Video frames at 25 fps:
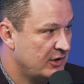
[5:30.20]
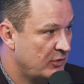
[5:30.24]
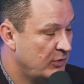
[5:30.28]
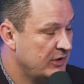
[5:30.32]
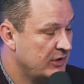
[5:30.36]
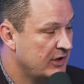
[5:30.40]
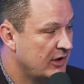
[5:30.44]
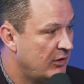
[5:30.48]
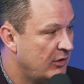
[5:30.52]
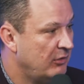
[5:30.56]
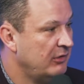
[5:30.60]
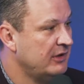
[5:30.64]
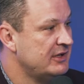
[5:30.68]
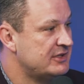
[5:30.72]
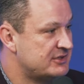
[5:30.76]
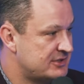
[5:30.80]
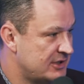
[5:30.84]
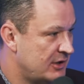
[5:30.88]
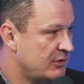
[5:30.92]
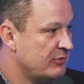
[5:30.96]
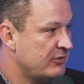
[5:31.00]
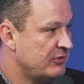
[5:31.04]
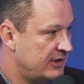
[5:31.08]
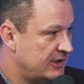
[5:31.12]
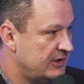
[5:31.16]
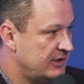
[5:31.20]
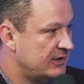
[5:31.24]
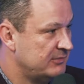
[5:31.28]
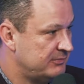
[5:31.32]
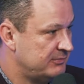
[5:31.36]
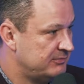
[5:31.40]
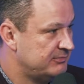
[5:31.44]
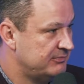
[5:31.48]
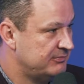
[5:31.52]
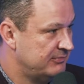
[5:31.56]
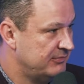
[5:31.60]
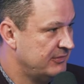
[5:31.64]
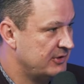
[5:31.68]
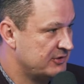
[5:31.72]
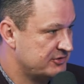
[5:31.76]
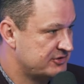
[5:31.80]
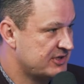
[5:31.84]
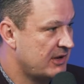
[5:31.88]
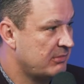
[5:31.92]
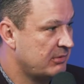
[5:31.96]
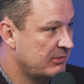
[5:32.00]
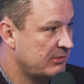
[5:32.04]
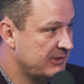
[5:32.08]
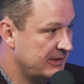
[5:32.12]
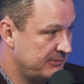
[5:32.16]
we only sold their
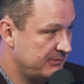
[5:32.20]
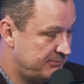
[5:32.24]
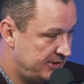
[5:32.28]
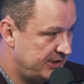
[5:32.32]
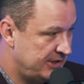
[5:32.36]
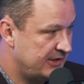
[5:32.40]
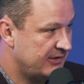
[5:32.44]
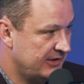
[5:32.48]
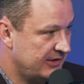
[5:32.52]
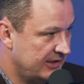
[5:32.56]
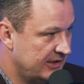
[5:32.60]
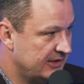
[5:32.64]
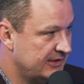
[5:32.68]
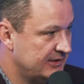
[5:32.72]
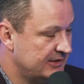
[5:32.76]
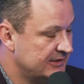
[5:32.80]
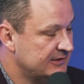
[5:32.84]
supplement. Period.